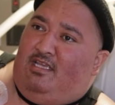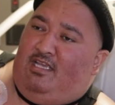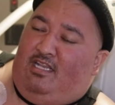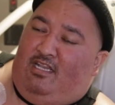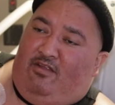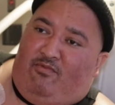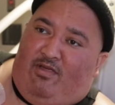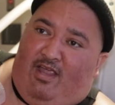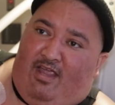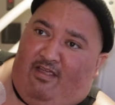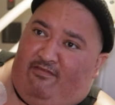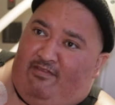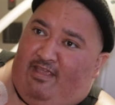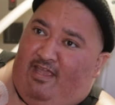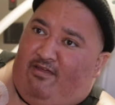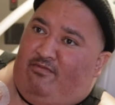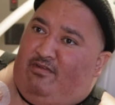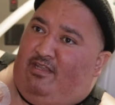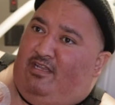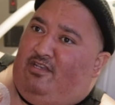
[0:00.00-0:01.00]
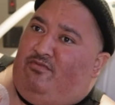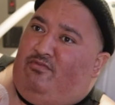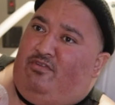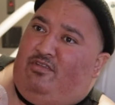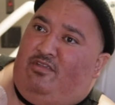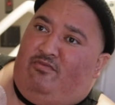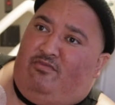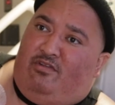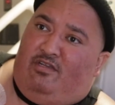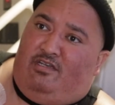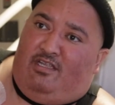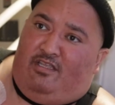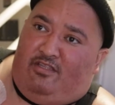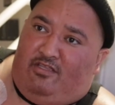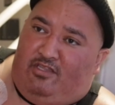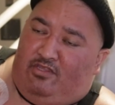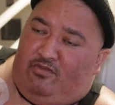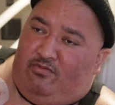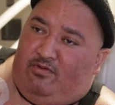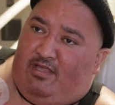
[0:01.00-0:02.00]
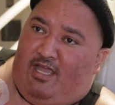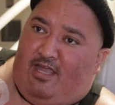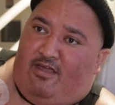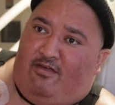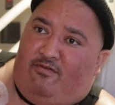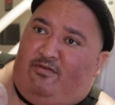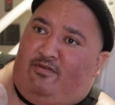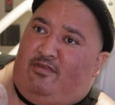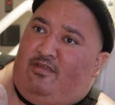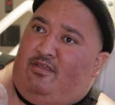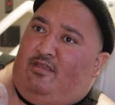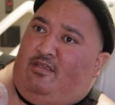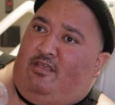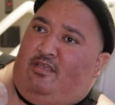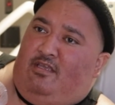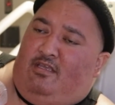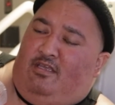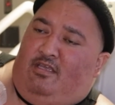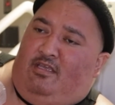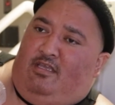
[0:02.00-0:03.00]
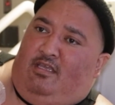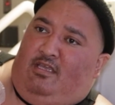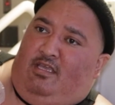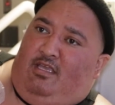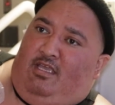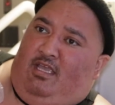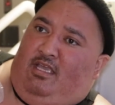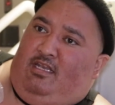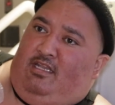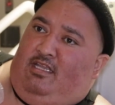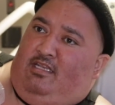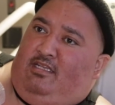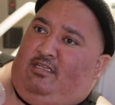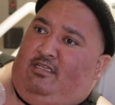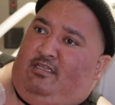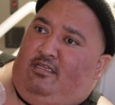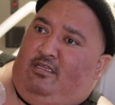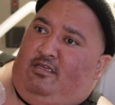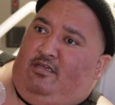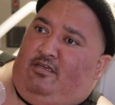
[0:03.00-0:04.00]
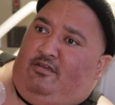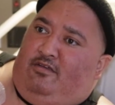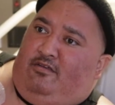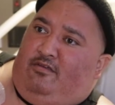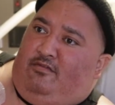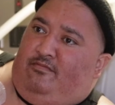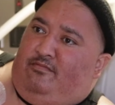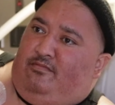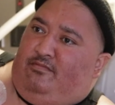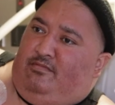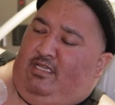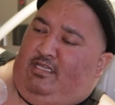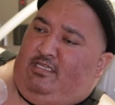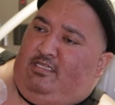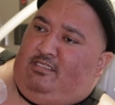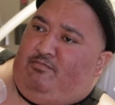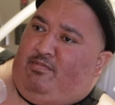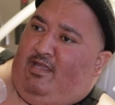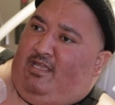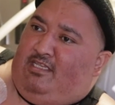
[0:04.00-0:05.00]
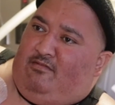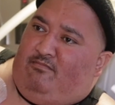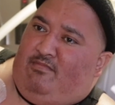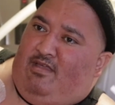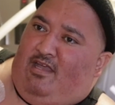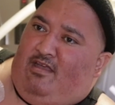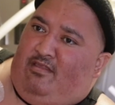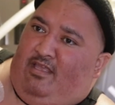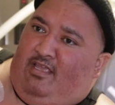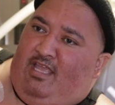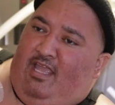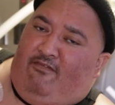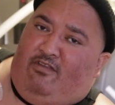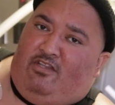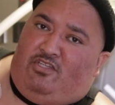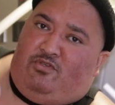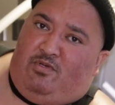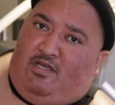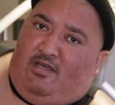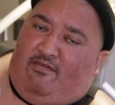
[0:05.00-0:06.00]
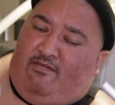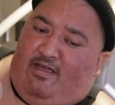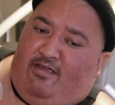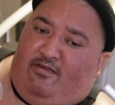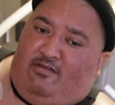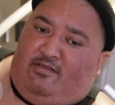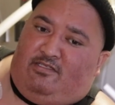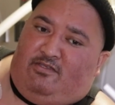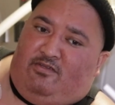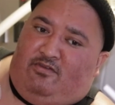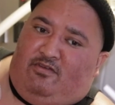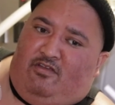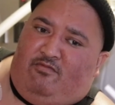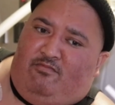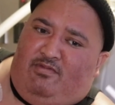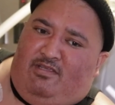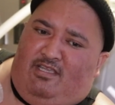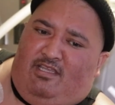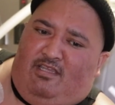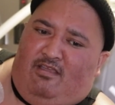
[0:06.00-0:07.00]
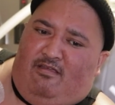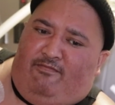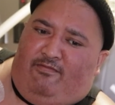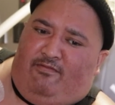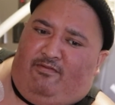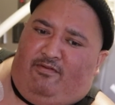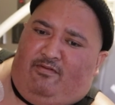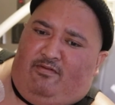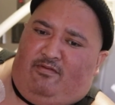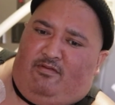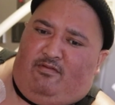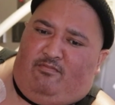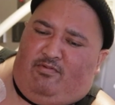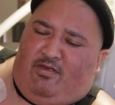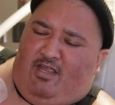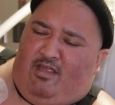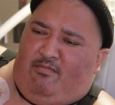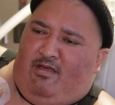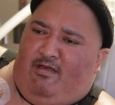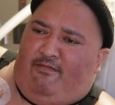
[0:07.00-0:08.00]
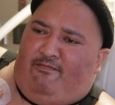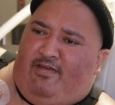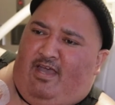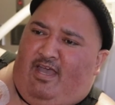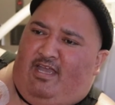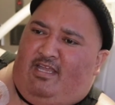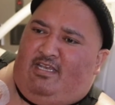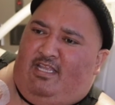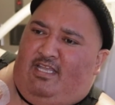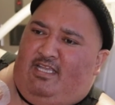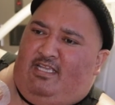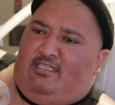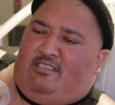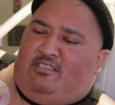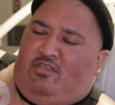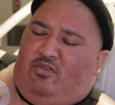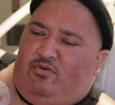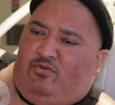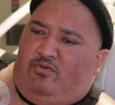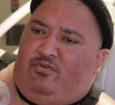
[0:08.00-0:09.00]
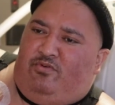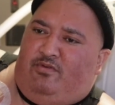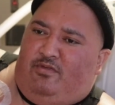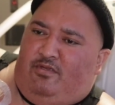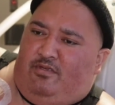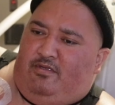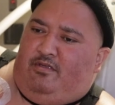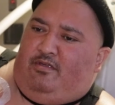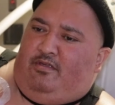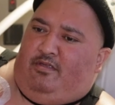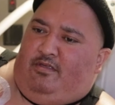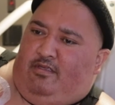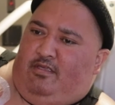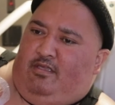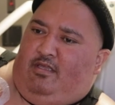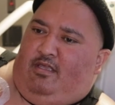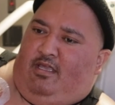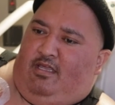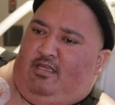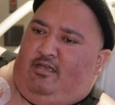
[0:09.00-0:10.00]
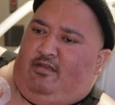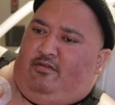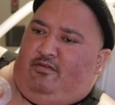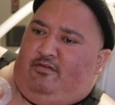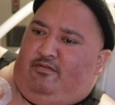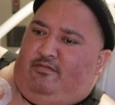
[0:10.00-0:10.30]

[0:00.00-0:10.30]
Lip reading: and then right after that, when they do you with another 3-hour, and then they space them out like every 12 hours. So I'll be in here for probably about 5 days total. And